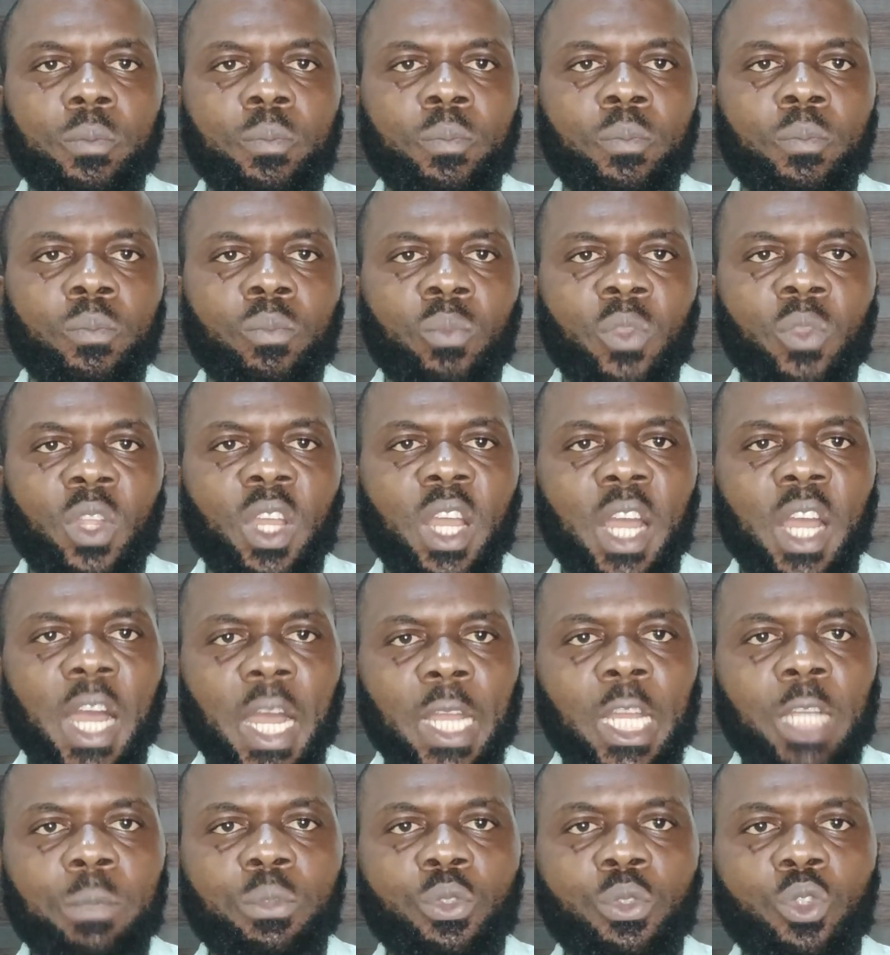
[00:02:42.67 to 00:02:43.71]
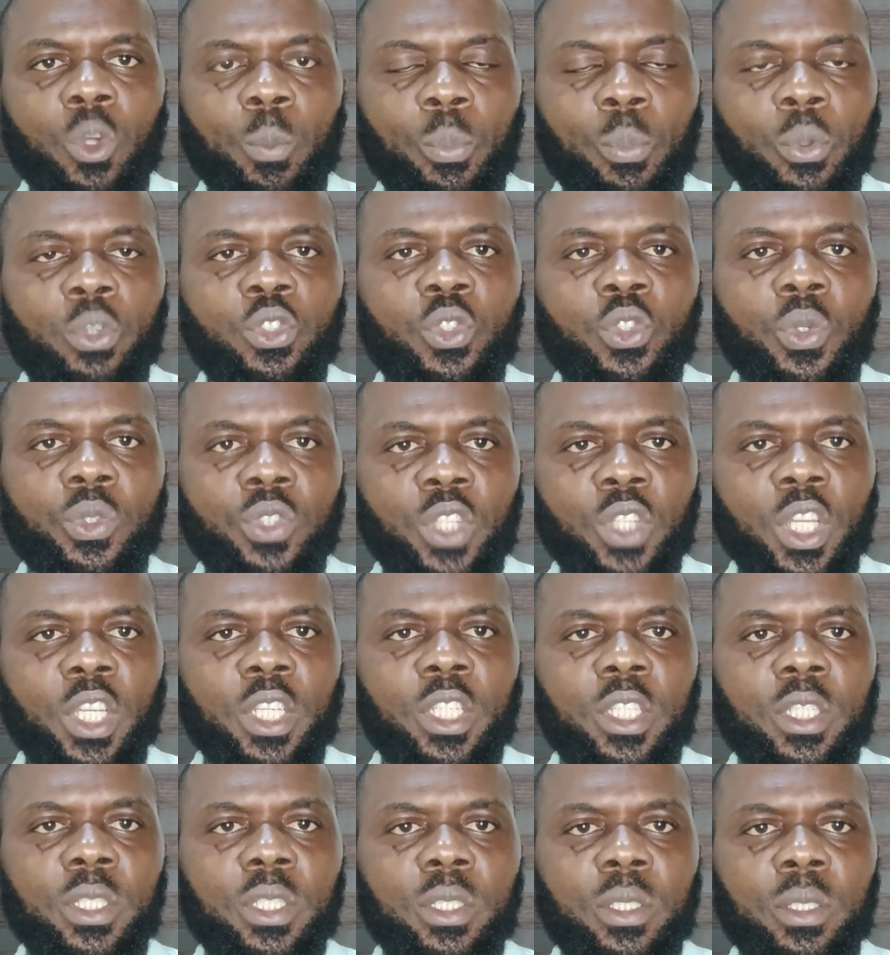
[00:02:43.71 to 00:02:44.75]
We need people who are prone to
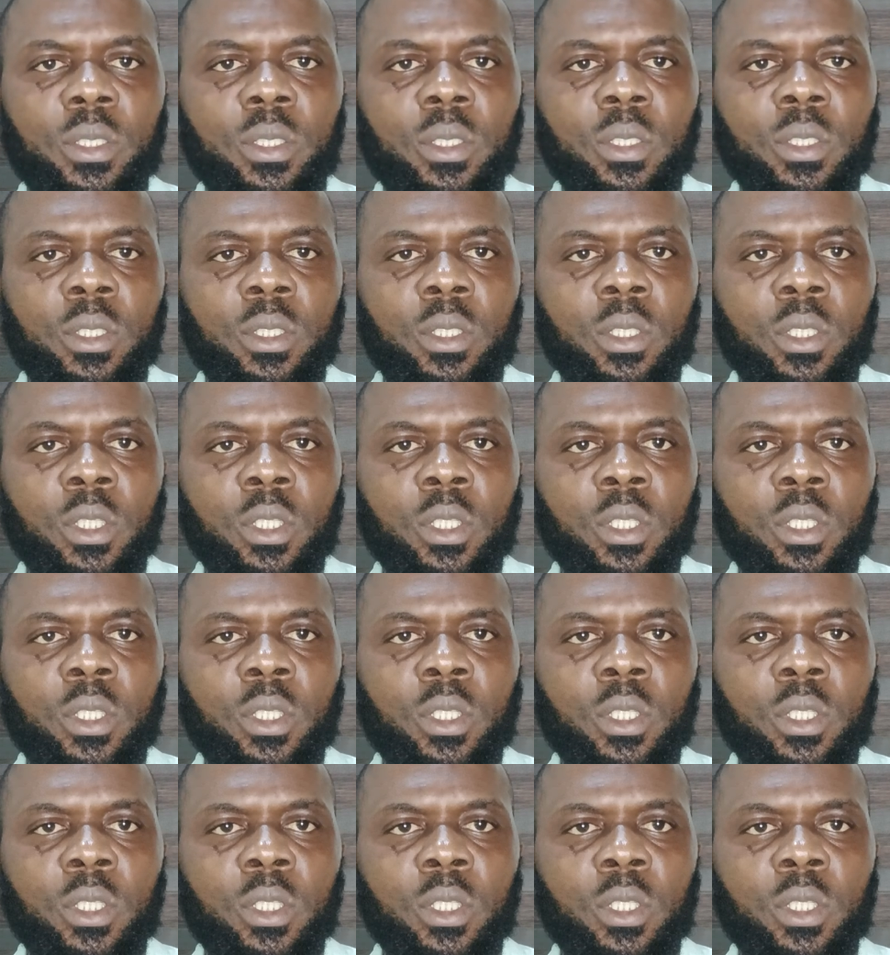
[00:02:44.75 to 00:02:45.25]
destruction,